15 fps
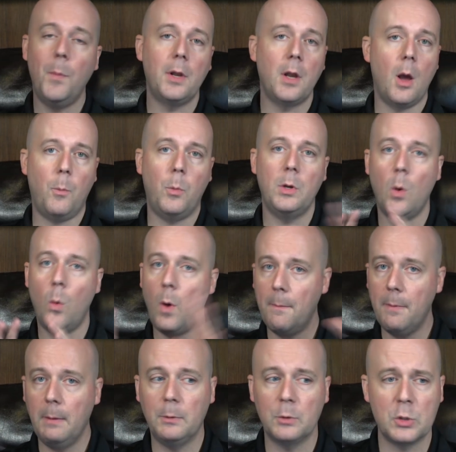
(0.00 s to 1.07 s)
up. We don't want
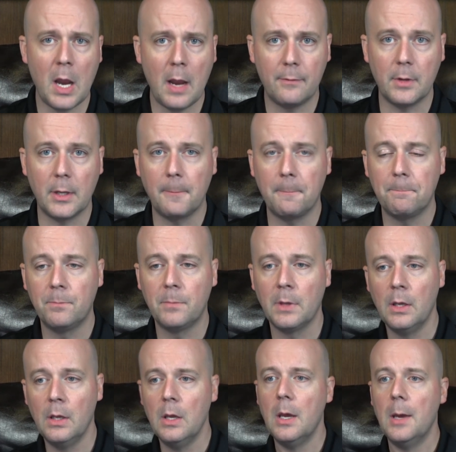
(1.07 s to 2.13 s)
people traveling.
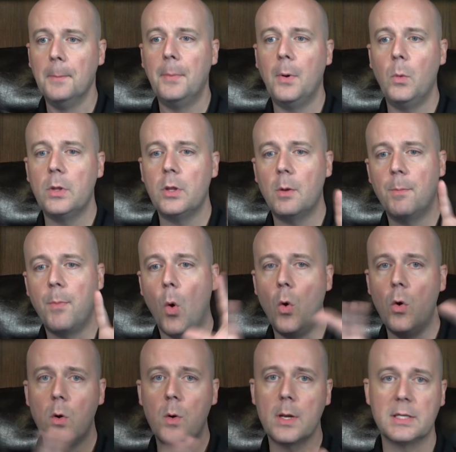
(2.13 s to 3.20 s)
But when they're
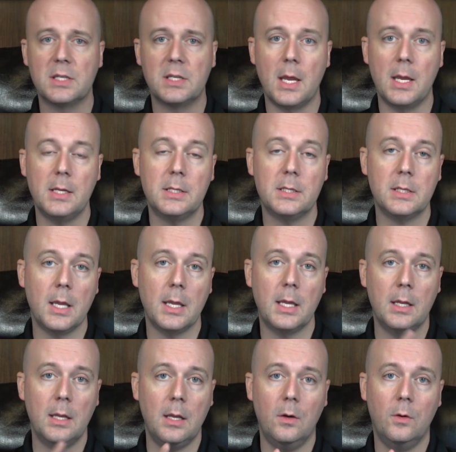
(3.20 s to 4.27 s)
bordering states, like
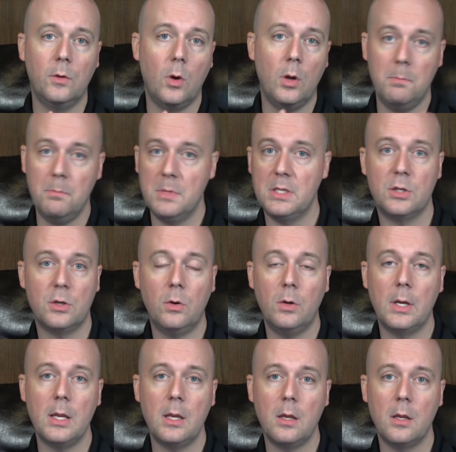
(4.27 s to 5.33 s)
in Illinois,
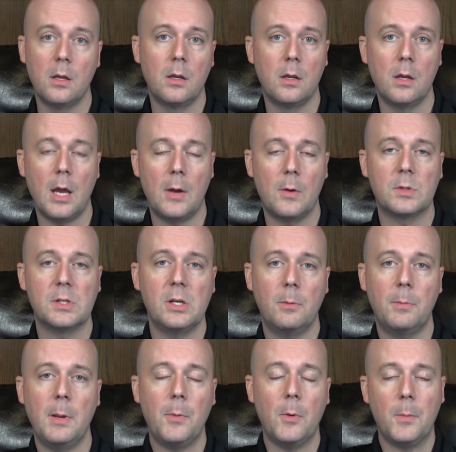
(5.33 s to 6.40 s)
Missouri, I was hearing
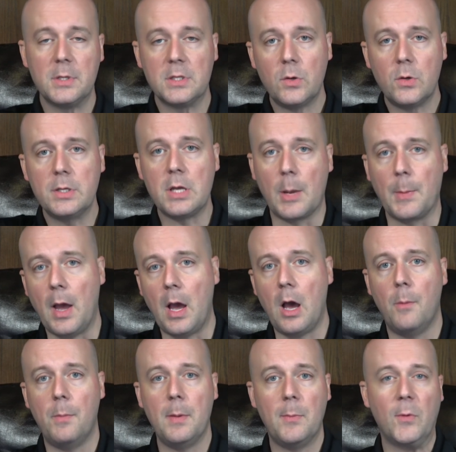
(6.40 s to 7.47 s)
people in Missouri talk about
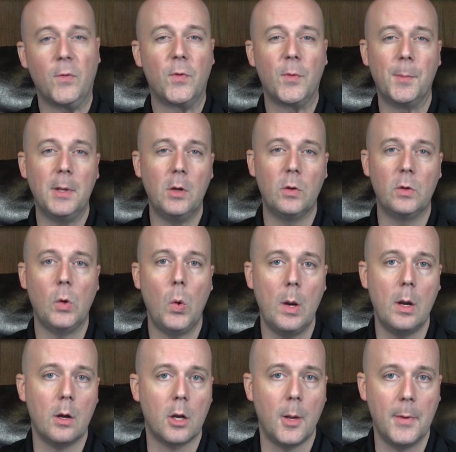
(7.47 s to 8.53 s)
how people from
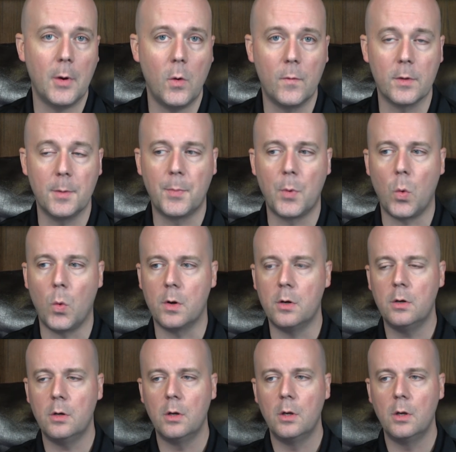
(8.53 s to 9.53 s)
Illinois are coming over the border.